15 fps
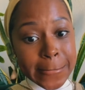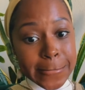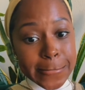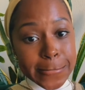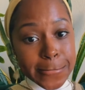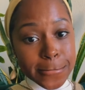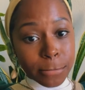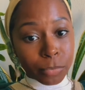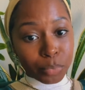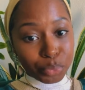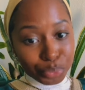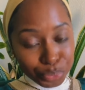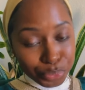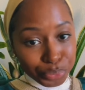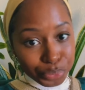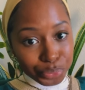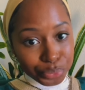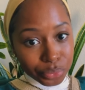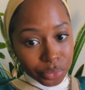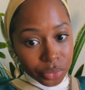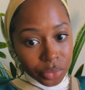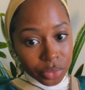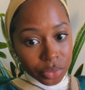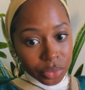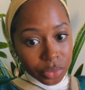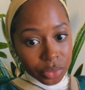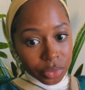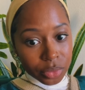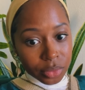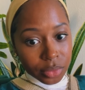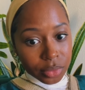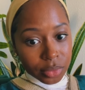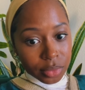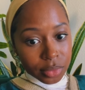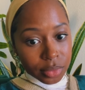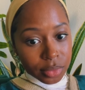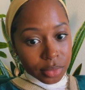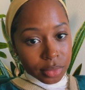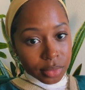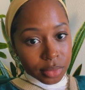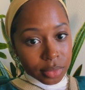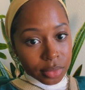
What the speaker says: [no speech]